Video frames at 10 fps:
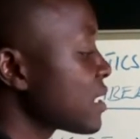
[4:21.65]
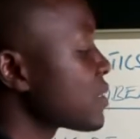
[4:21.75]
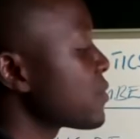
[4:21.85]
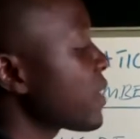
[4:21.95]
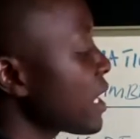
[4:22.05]

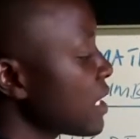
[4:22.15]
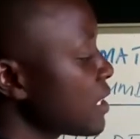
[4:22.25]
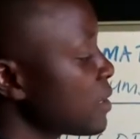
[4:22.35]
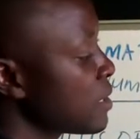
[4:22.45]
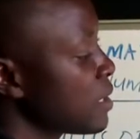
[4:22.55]
It's
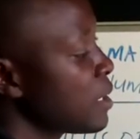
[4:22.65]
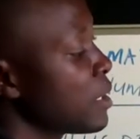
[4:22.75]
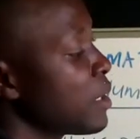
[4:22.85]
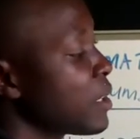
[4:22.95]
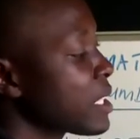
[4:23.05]
fine,
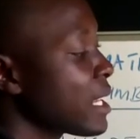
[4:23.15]
only